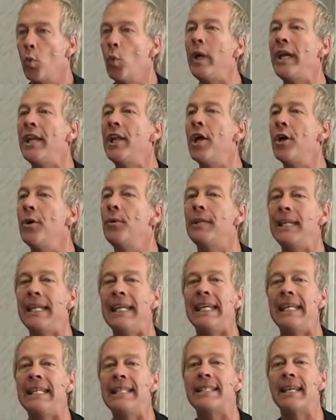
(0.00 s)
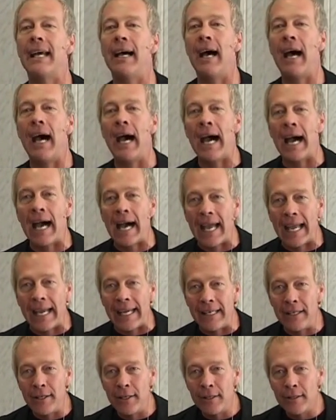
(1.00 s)
We don't need to
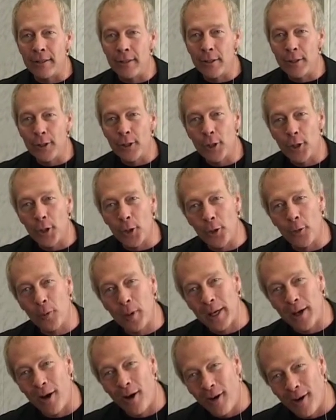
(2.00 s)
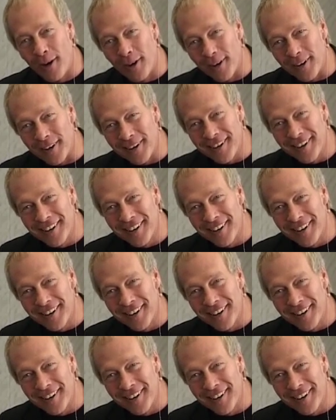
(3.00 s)
hide who we are.